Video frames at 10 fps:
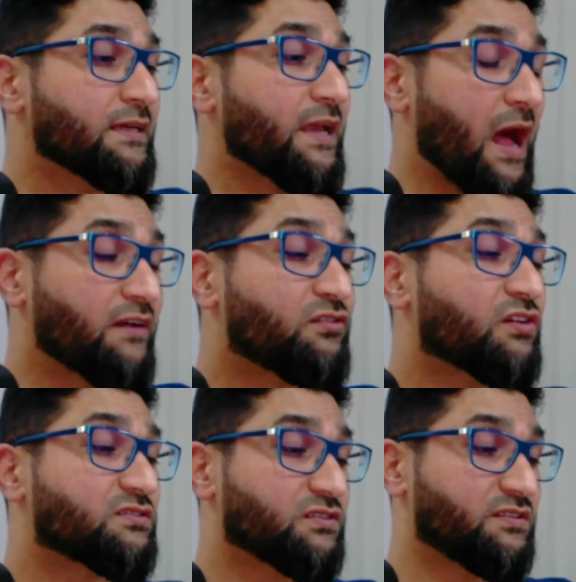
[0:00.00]

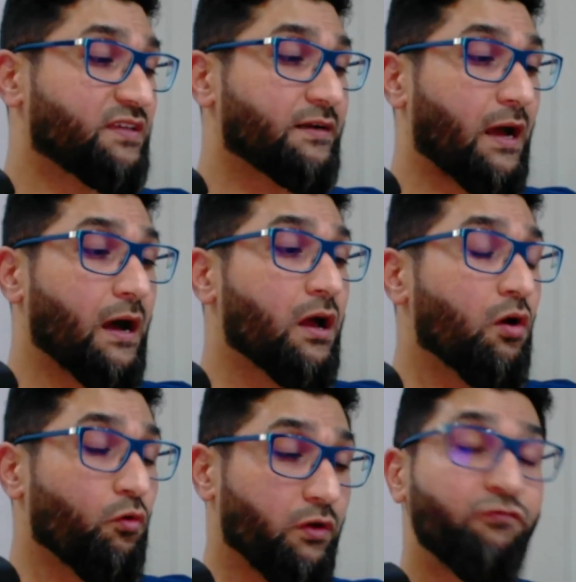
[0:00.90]
Untrusted data.
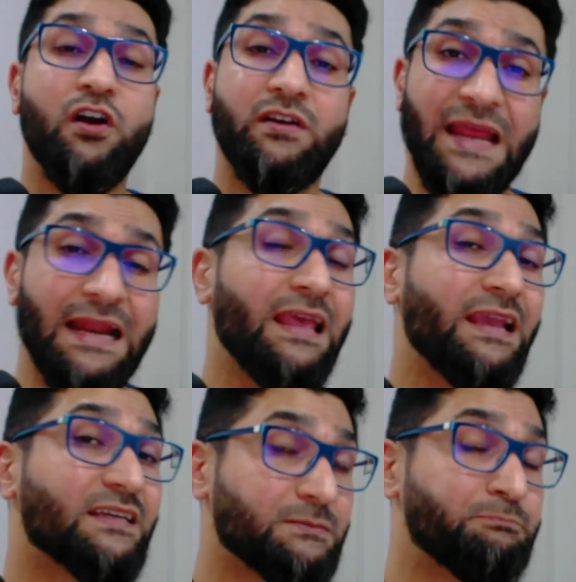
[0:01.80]
If your data lake
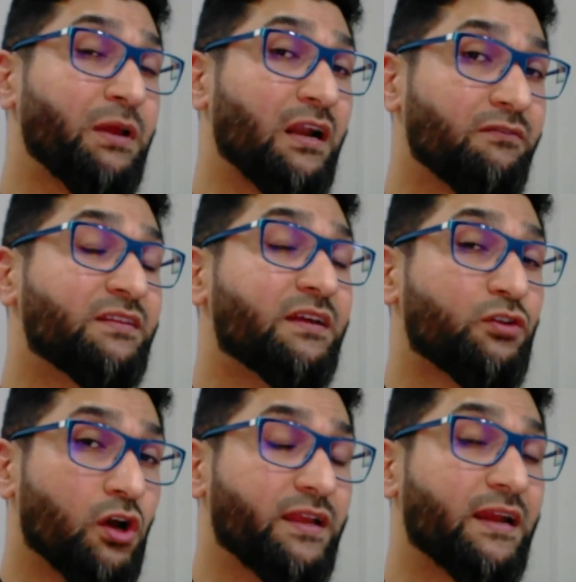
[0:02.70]
is built with a
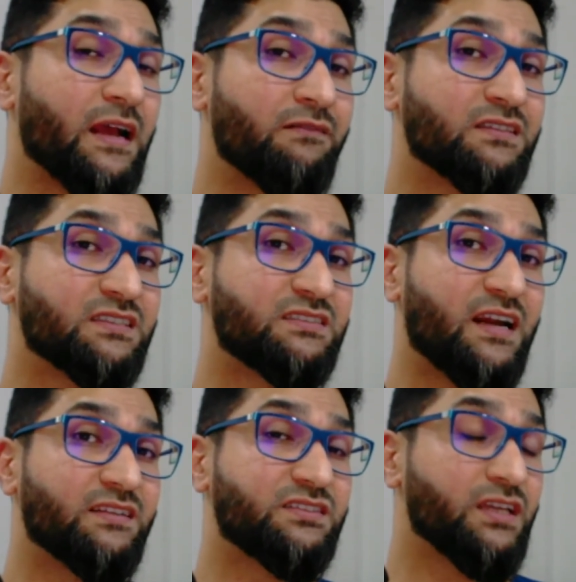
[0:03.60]
data governance
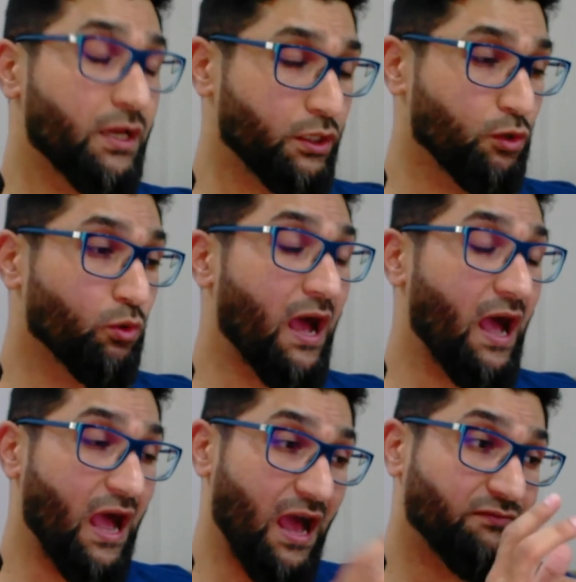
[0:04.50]
strategy, you will
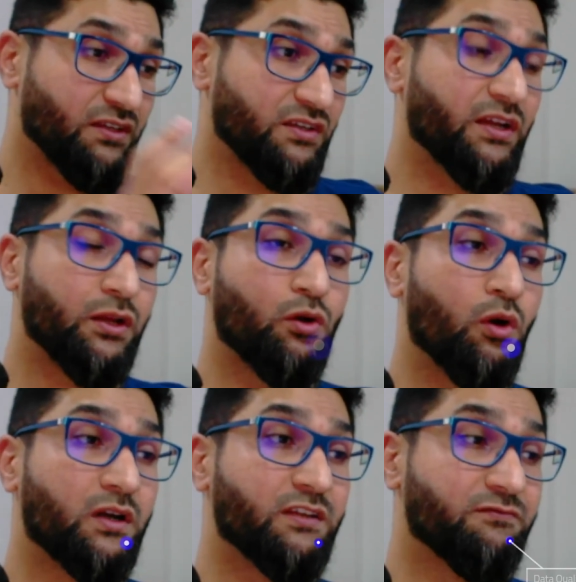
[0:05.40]
have the data
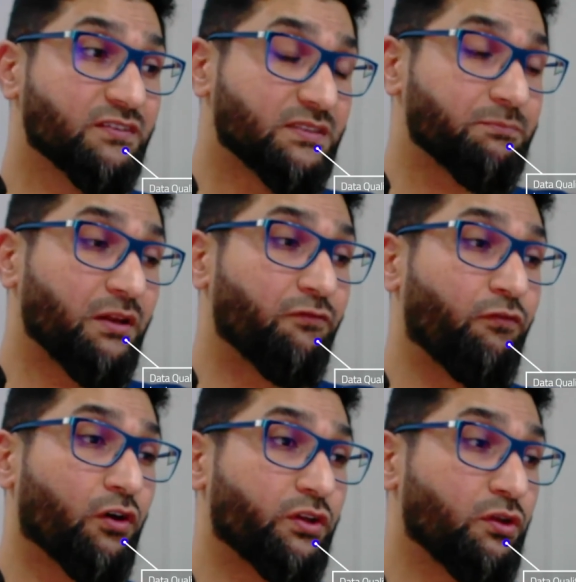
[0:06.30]
quality visible
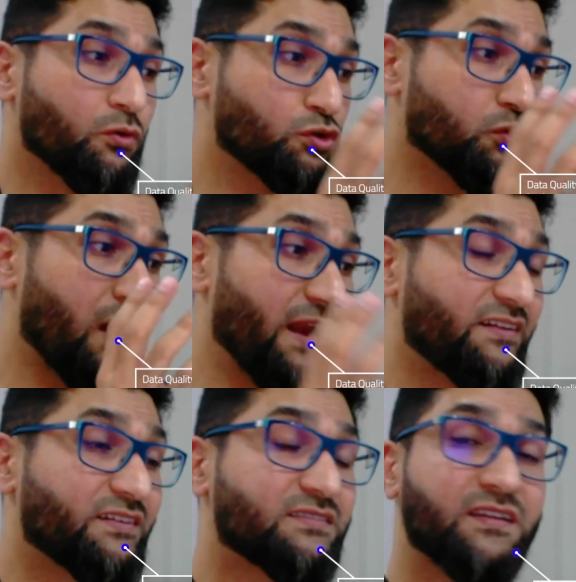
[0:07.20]
for you to
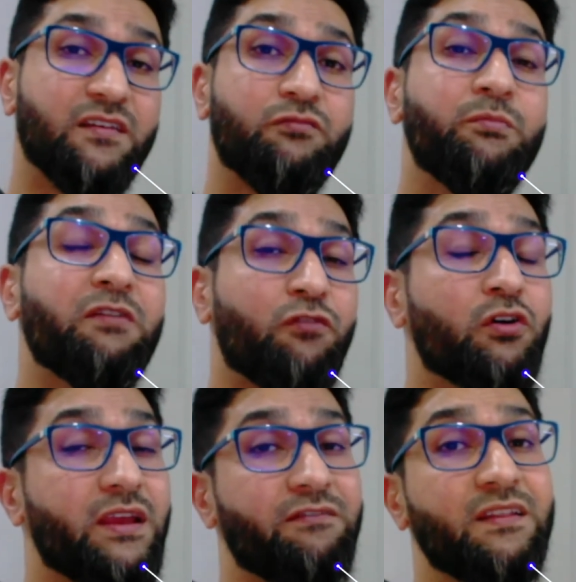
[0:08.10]
address it
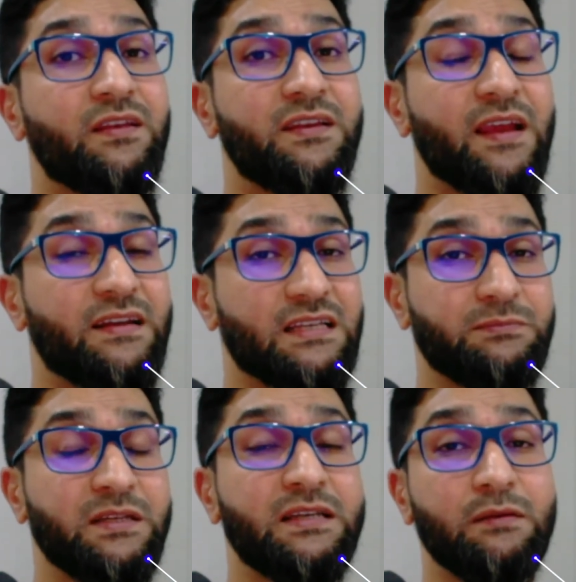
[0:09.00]
before even the data has
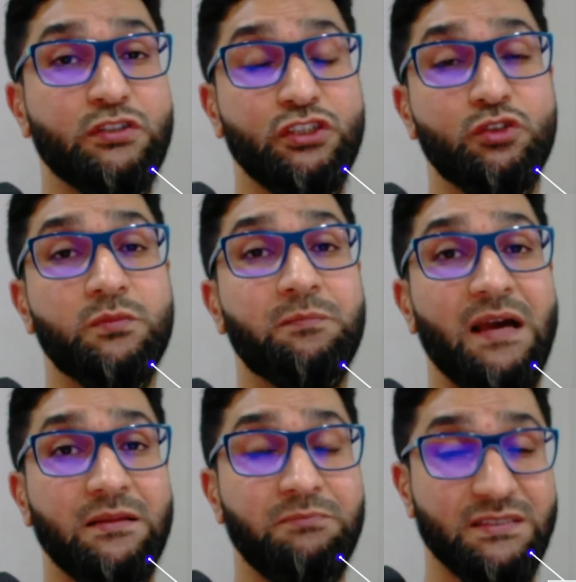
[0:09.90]
been consumed by
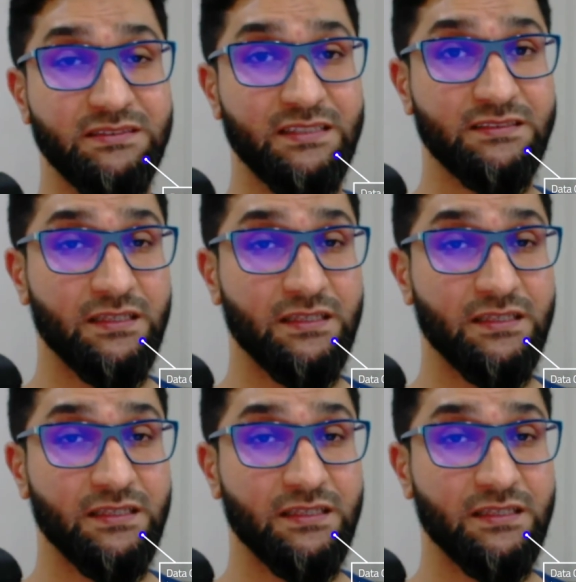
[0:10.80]
the business.